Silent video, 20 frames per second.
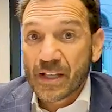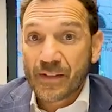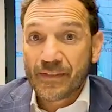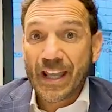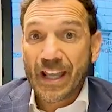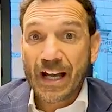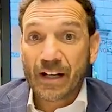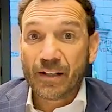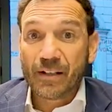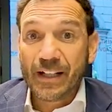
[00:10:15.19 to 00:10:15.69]

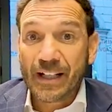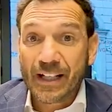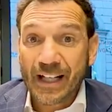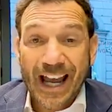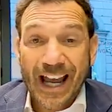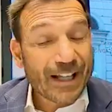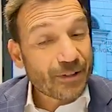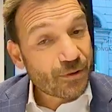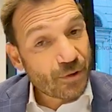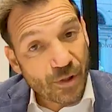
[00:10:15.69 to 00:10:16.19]
Now,
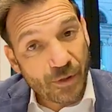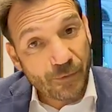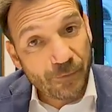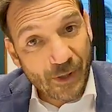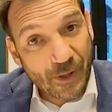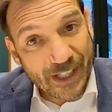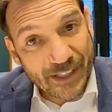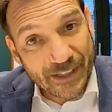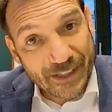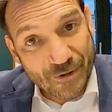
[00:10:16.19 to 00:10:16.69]
how do you
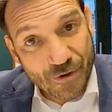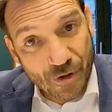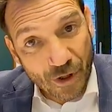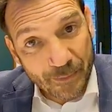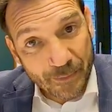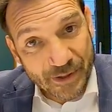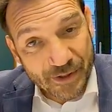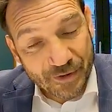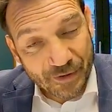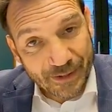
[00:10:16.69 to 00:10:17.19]
find the
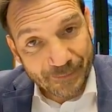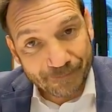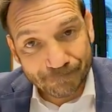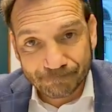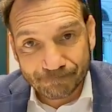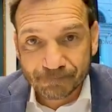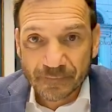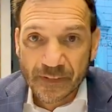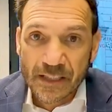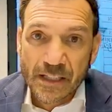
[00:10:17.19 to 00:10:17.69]
geometra?